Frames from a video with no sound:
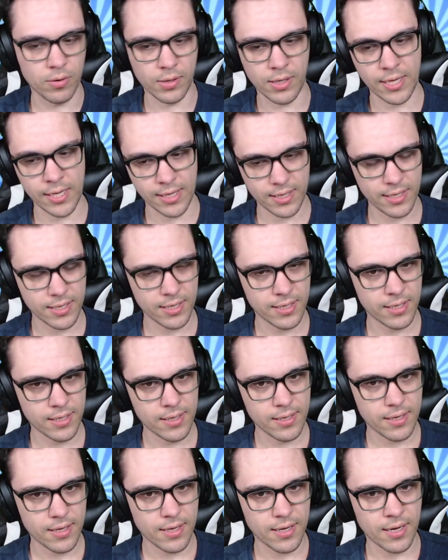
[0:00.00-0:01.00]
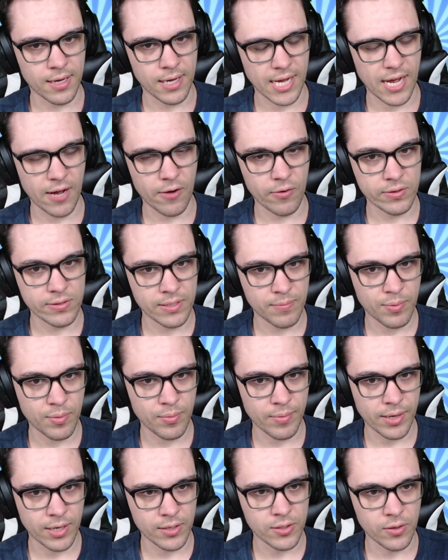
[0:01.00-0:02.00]
like how it's
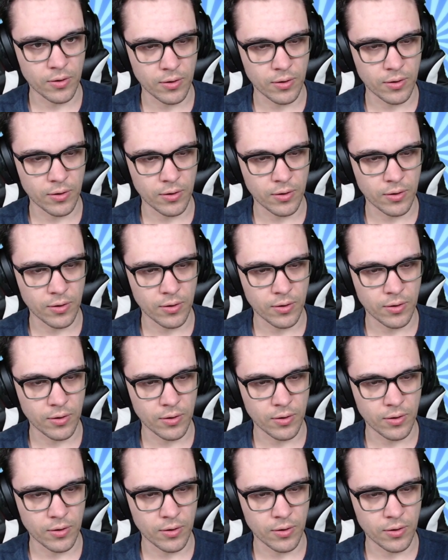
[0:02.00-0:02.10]
implemented too.